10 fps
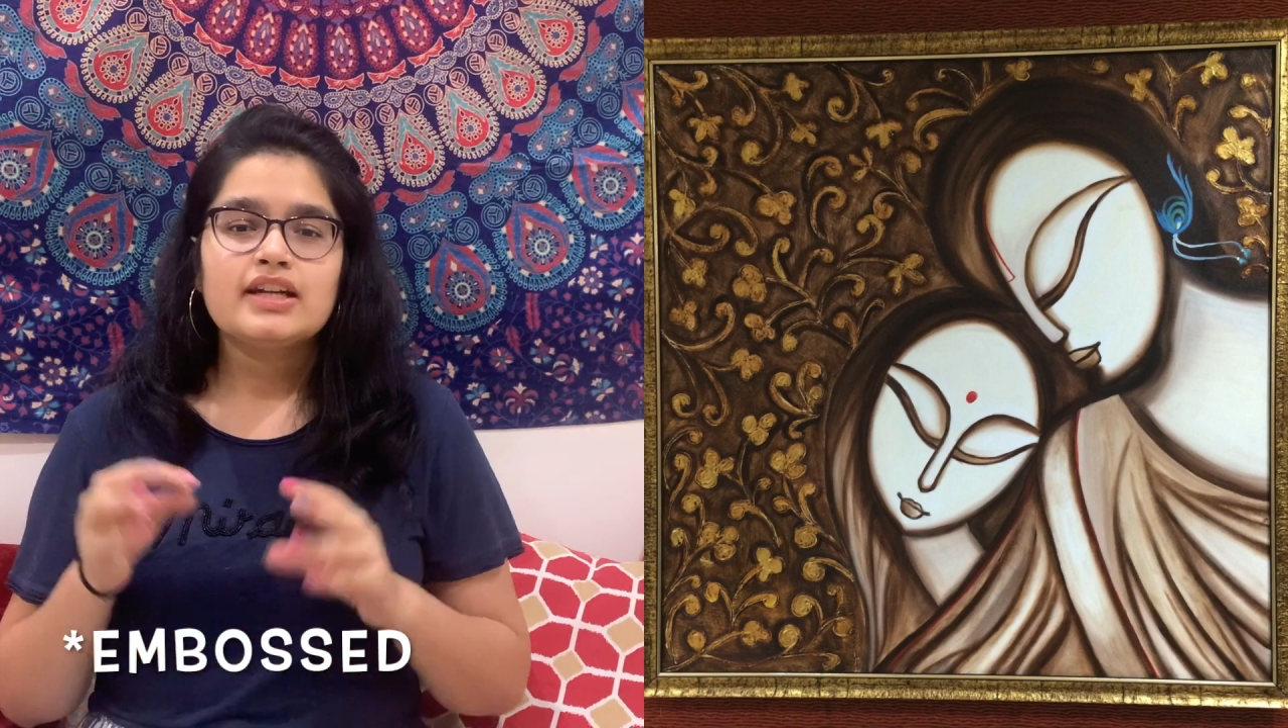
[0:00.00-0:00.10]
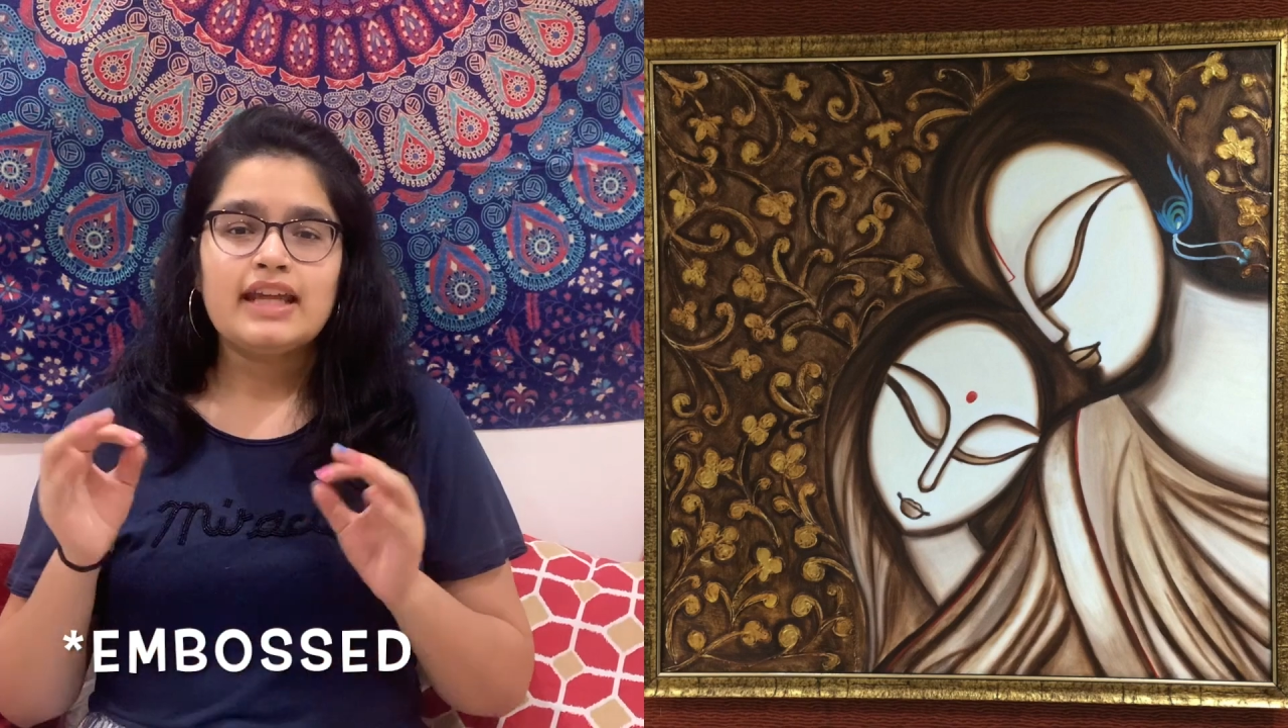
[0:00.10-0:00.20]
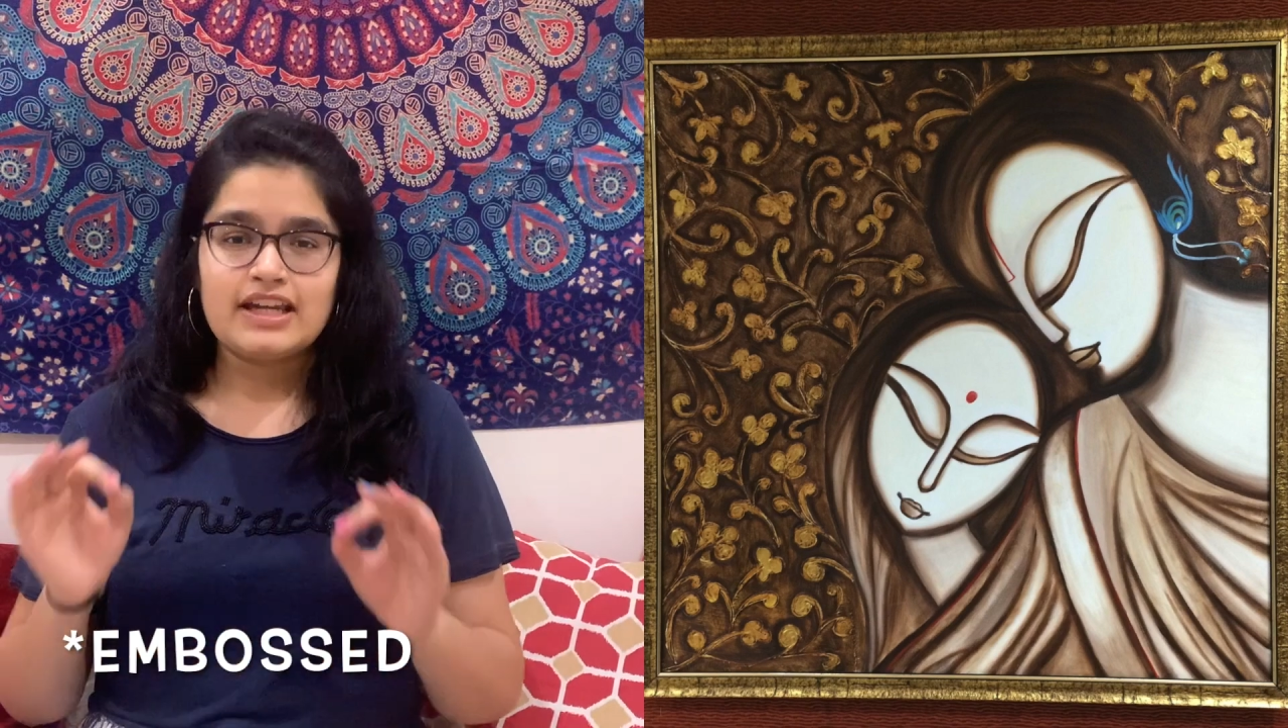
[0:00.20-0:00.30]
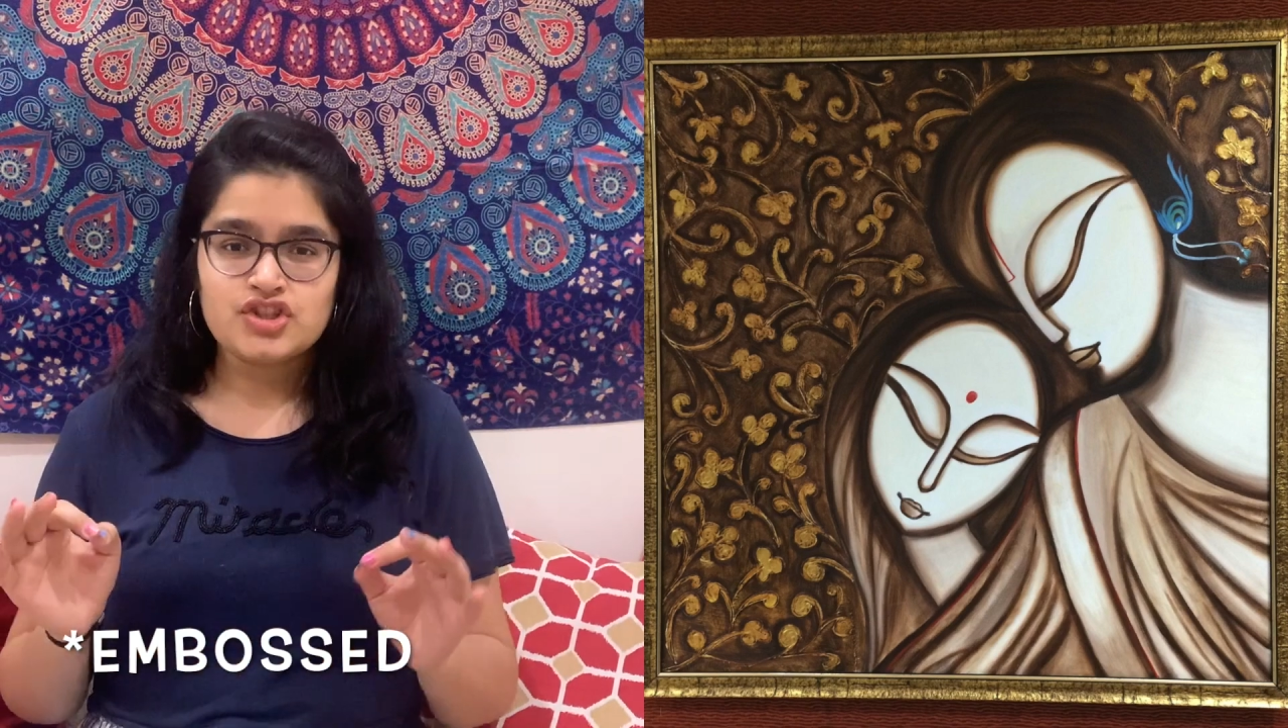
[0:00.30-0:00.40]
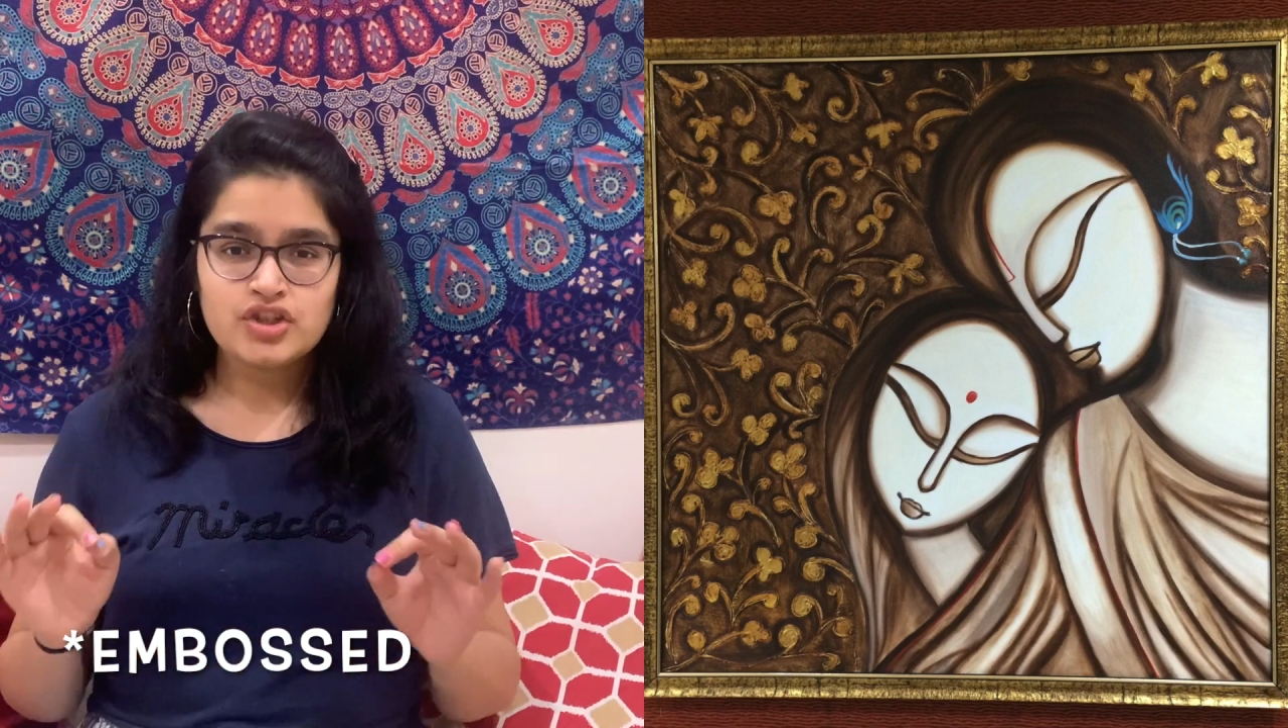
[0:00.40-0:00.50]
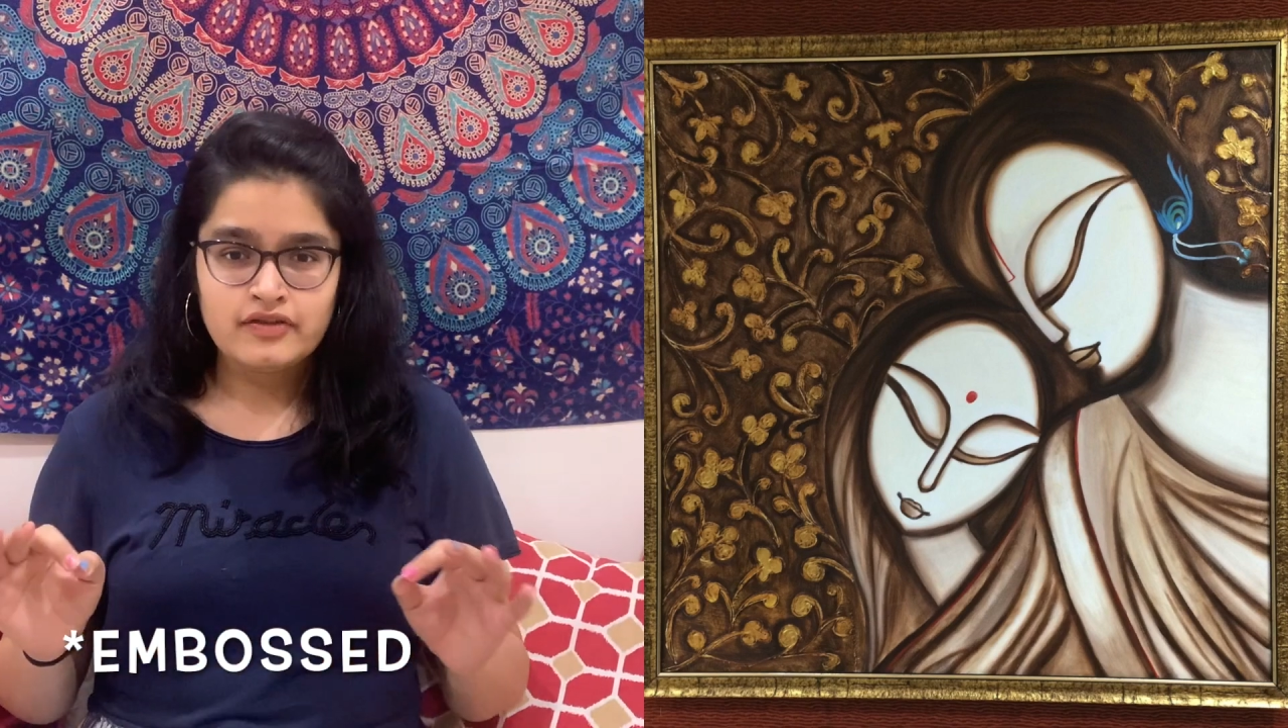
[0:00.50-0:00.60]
texture